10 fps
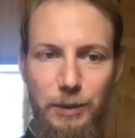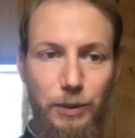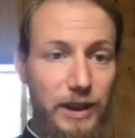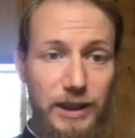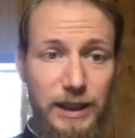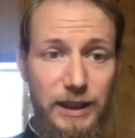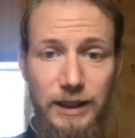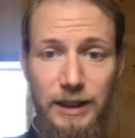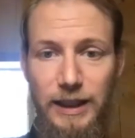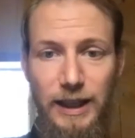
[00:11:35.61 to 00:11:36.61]
But we'll get
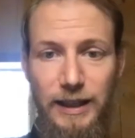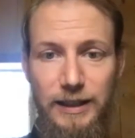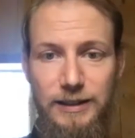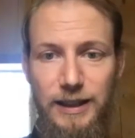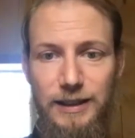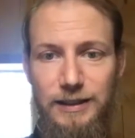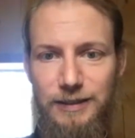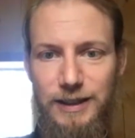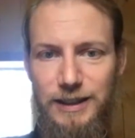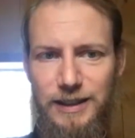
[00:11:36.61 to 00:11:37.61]
there, and
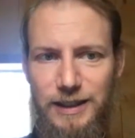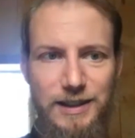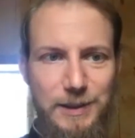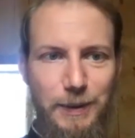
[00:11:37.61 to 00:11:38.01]
it is